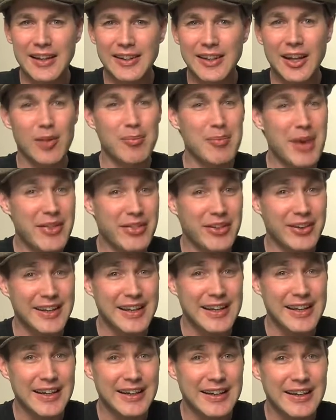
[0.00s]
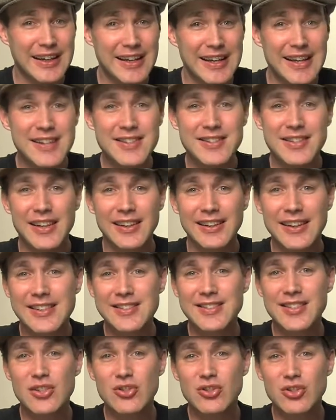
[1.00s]
little method here is
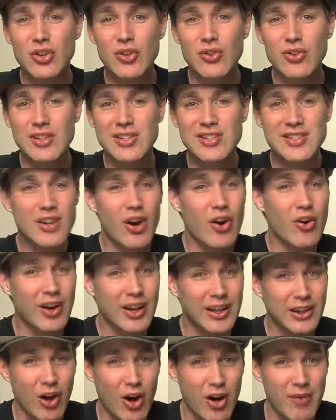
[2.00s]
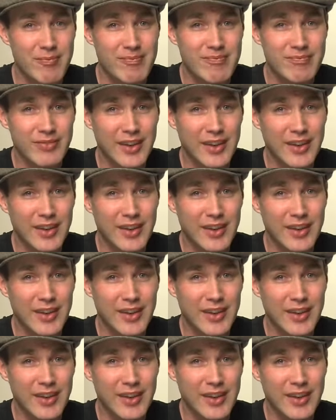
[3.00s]
listen to the song a lot.